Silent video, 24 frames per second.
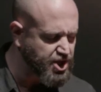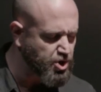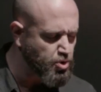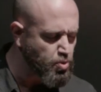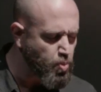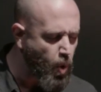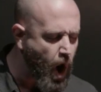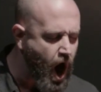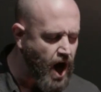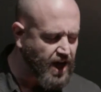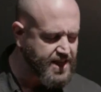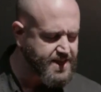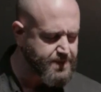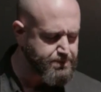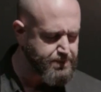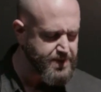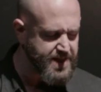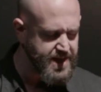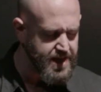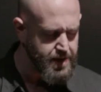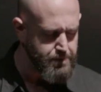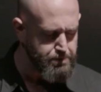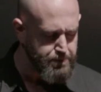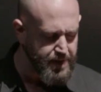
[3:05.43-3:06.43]
you wasp
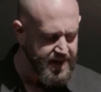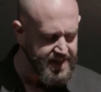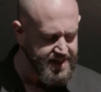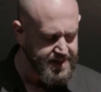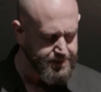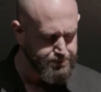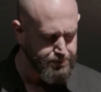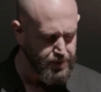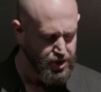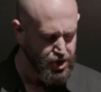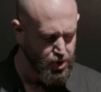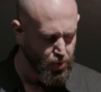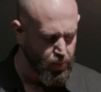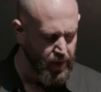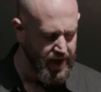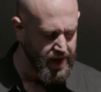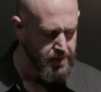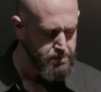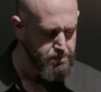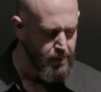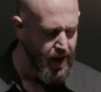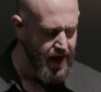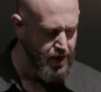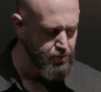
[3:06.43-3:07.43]
the abyss
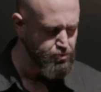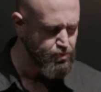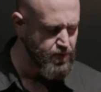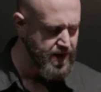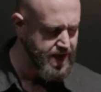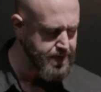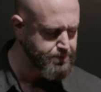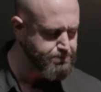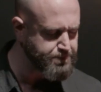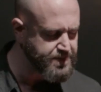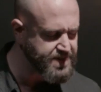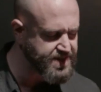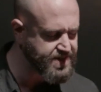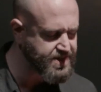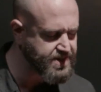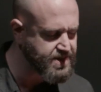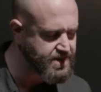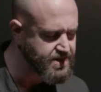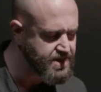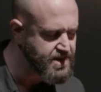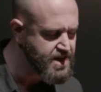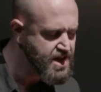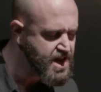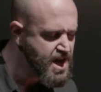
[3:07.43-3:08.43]
between my ribs.